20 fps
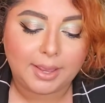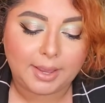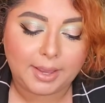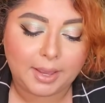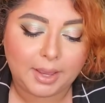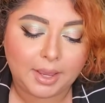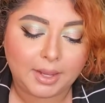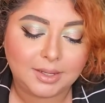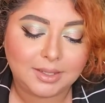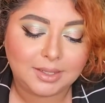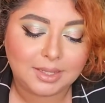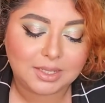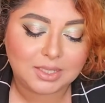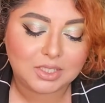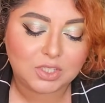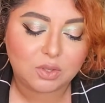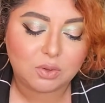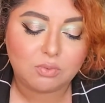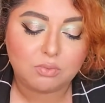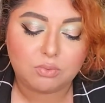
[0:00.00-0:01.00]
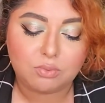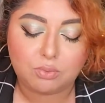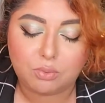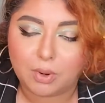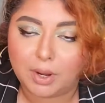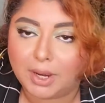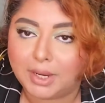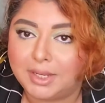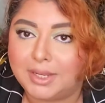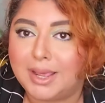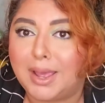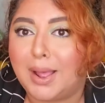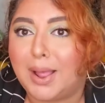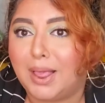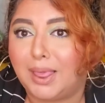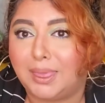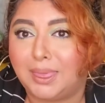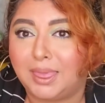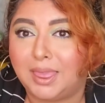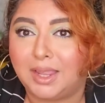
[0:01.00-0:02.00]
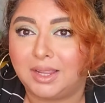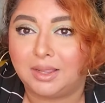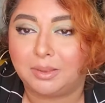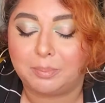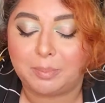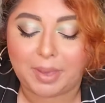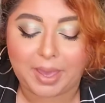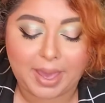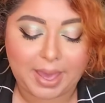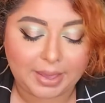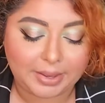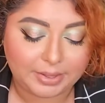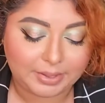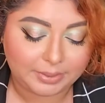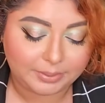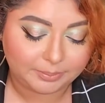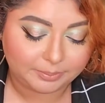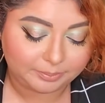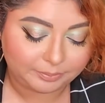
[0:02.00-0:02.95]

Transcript: and this red little bag.